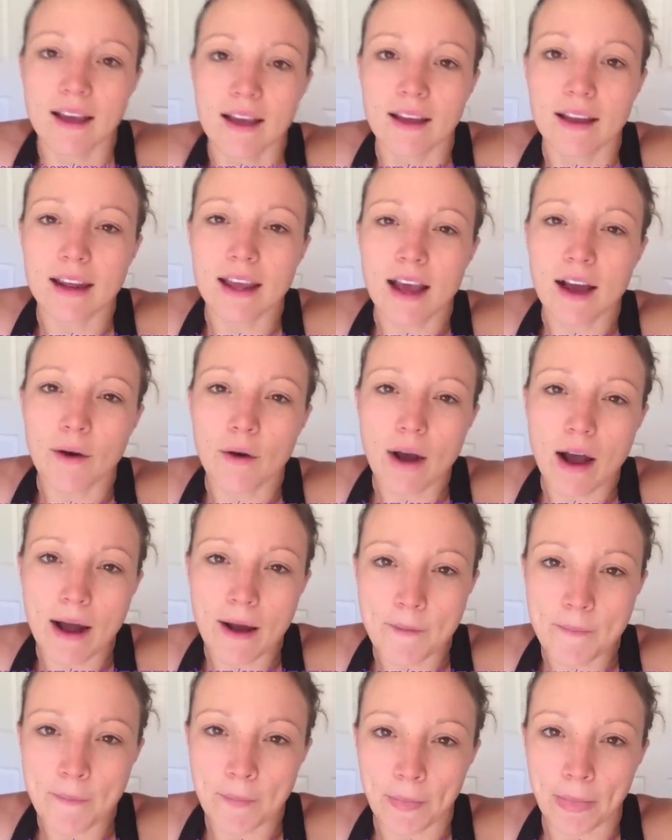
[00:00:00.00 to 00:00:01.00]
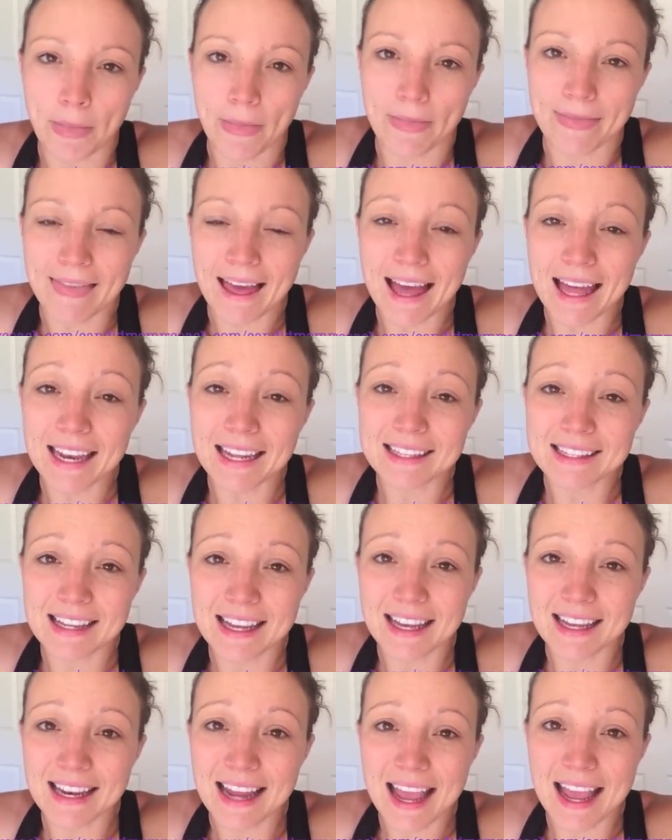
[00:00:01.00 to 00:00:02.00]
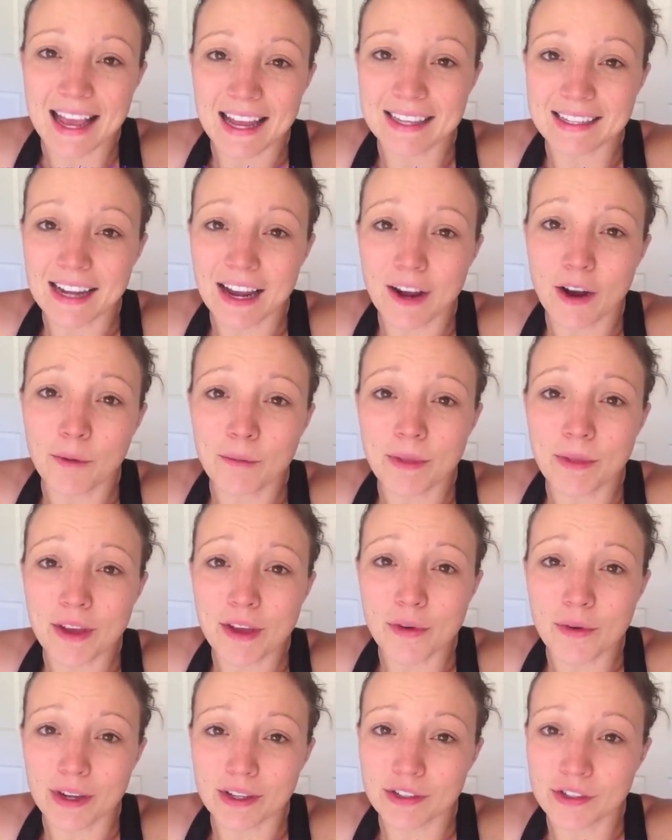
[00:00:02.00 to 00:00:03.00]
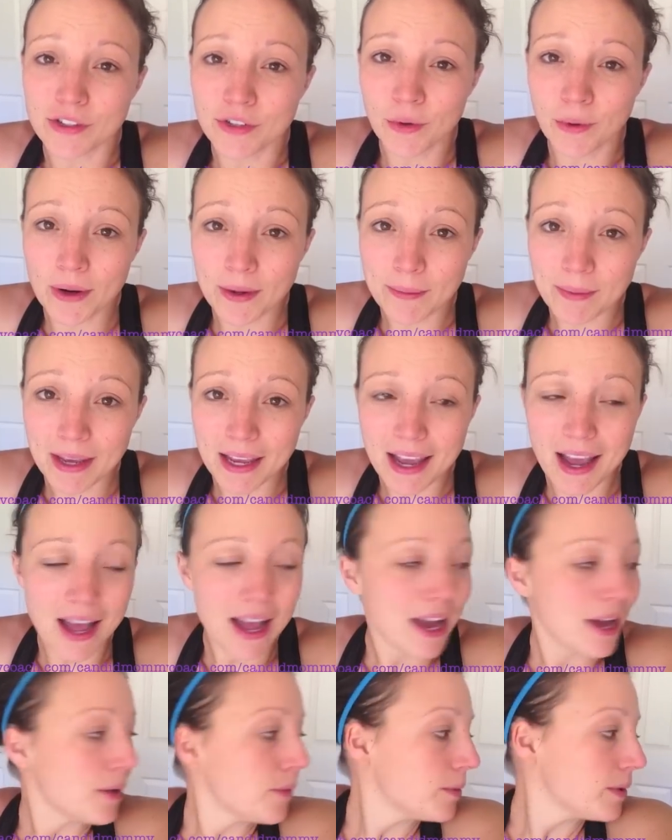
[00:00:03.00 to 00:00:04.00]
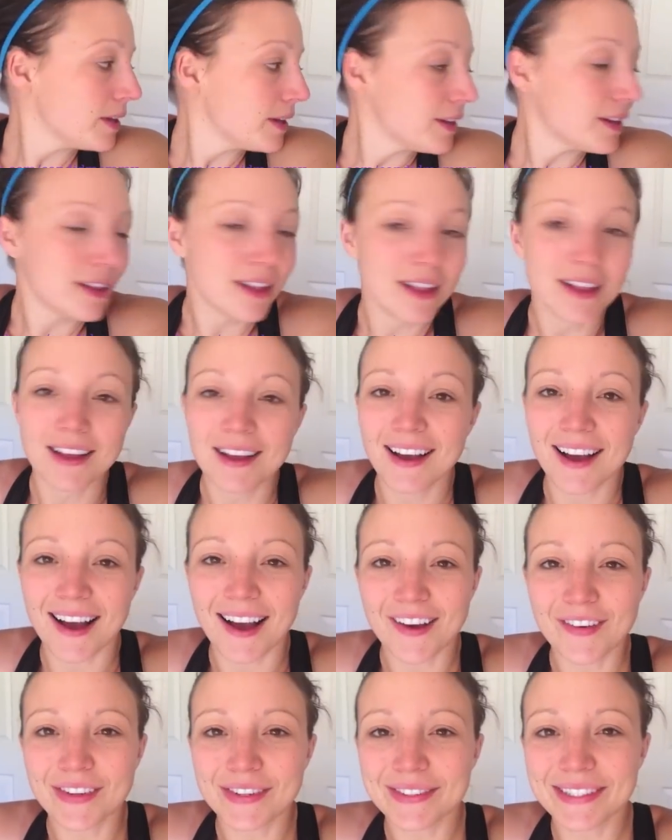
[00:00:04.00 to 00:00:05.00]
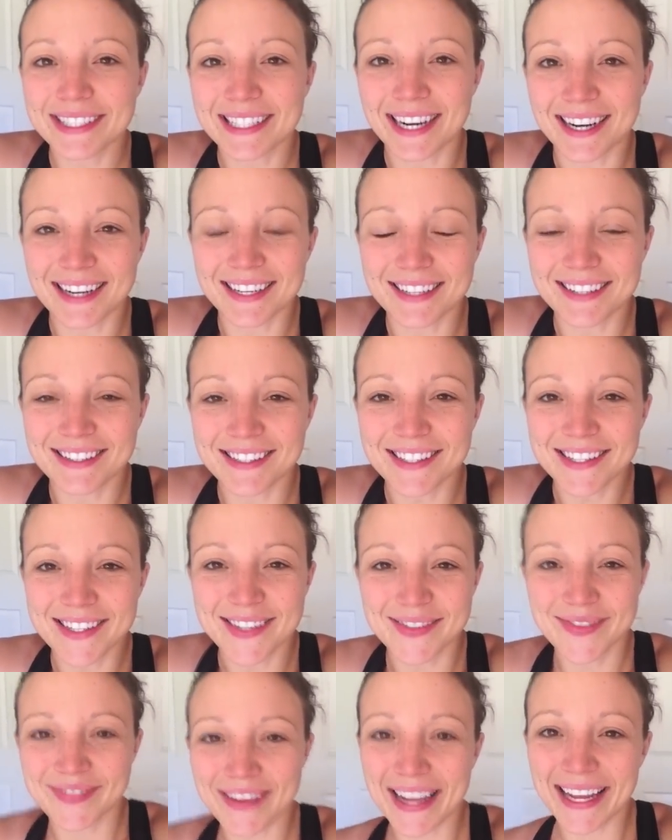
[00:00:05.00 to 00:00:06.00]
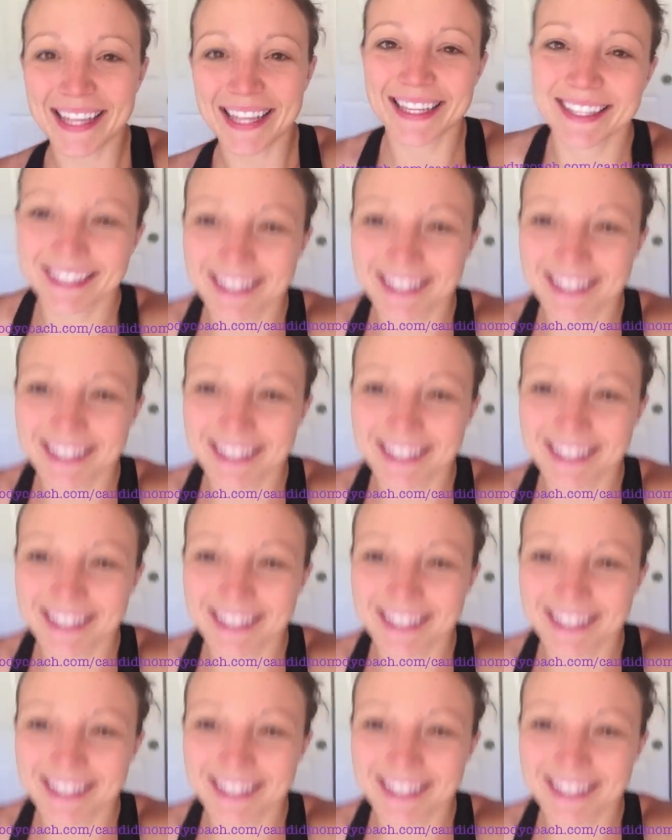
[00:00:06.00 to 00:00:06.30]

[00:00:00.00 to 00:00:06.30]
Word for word: anyhow um, that is it and i hope that you guys join me i will i will be talking to you soon bye